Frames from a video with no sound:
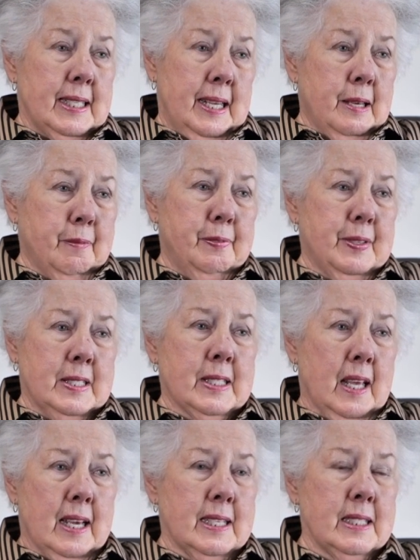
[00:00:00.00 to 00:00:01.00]
to
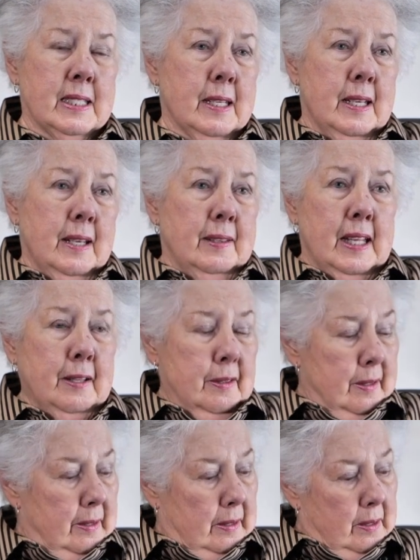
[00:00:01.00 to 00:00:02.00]
emphasize that
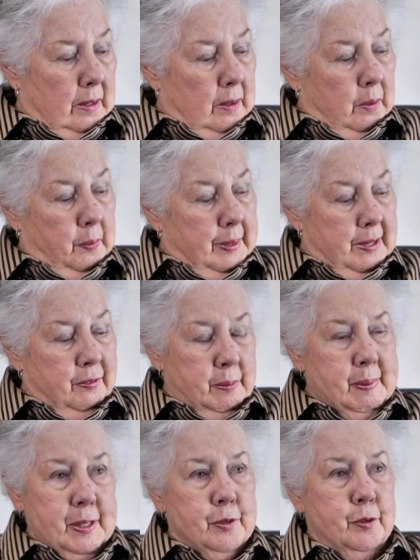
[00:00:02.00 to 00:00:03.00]
whatever
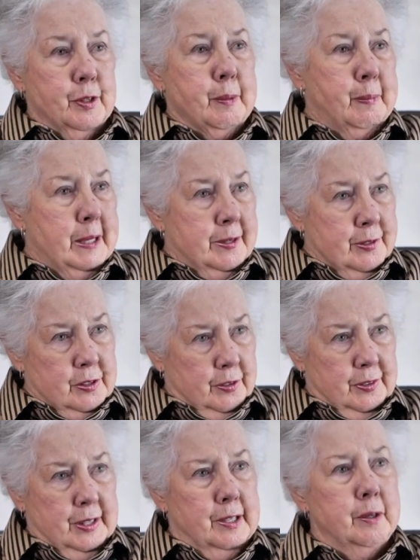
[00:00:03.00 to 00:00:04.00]
we do, the parents
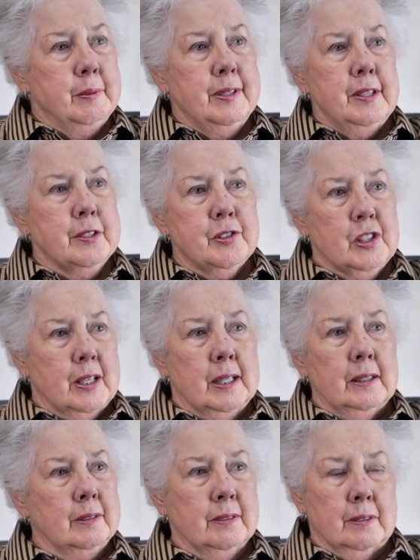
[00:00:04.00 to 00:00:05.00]
are there with their
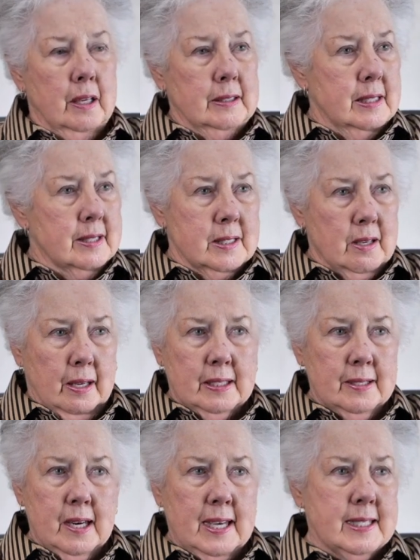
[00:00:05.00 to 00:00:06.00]
child. It's not
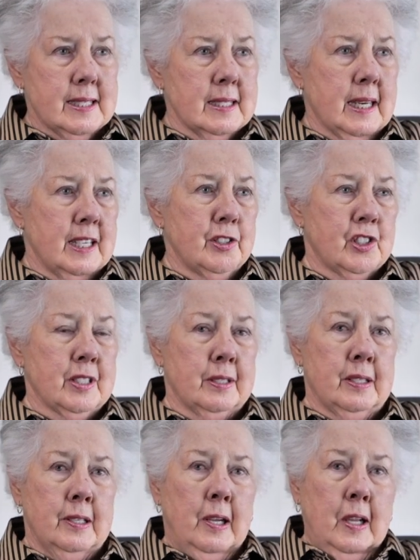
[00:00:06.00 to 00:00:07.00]
in
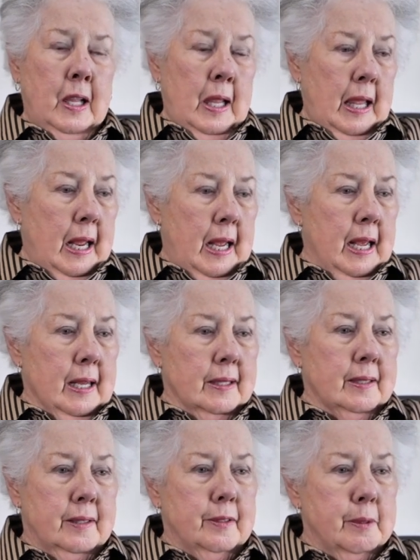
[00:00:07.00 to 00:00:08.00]
isolation.
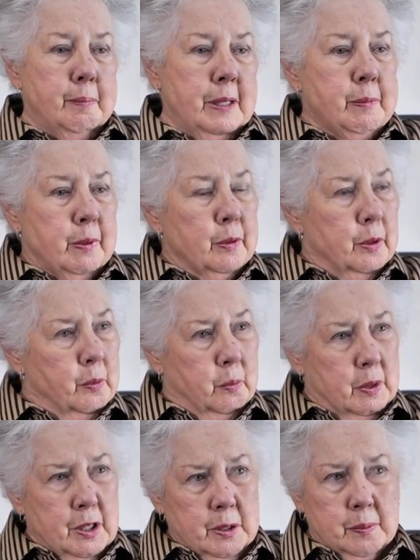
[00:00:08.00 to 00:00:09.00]
And the people who
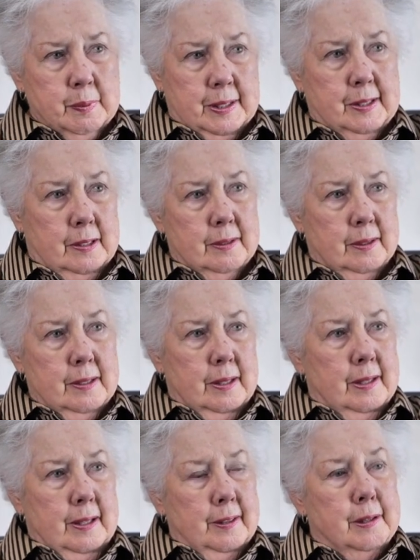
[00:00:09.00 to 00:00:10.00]
work with
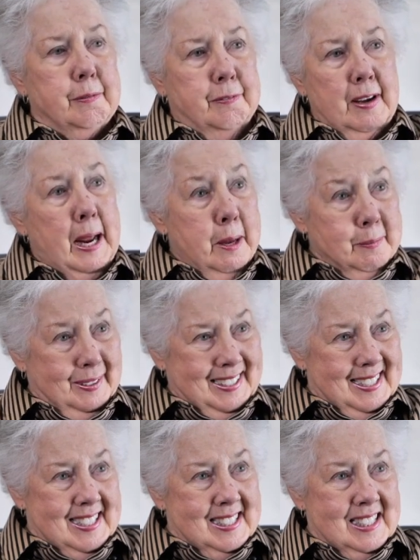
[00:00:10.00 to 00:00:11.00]
the
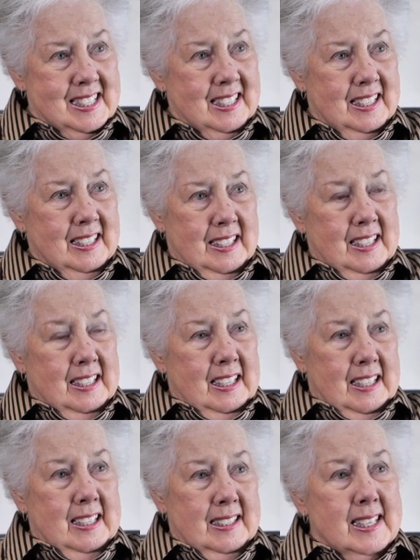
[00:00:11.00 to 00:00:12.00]
families
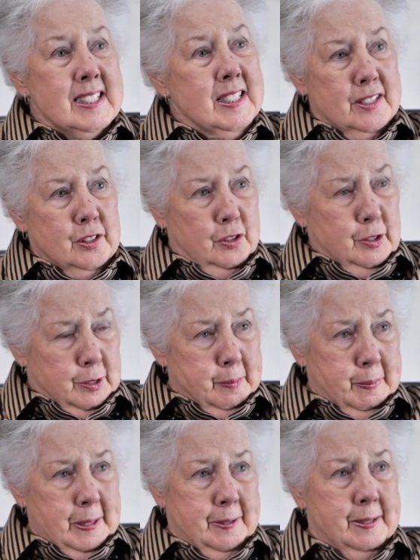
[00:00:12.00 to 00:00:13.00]
listen to the
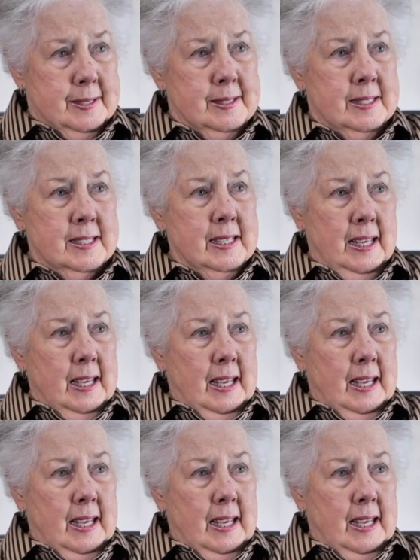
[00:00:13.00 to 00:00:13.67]
parents